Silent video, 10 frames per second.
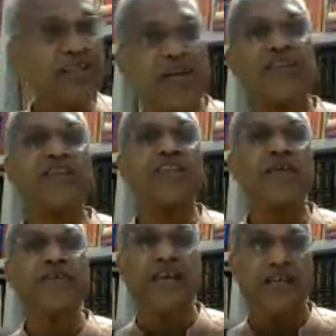than the
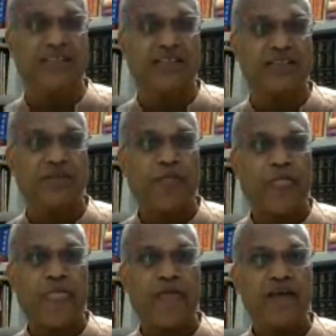devatas.
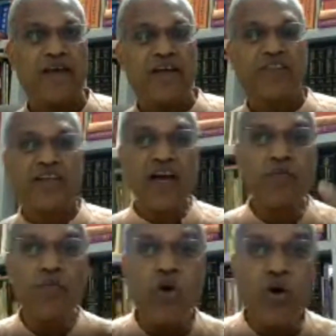They are
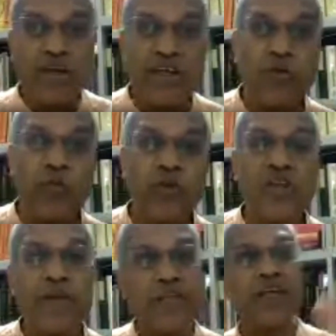more
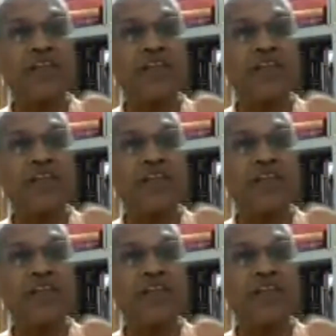udyami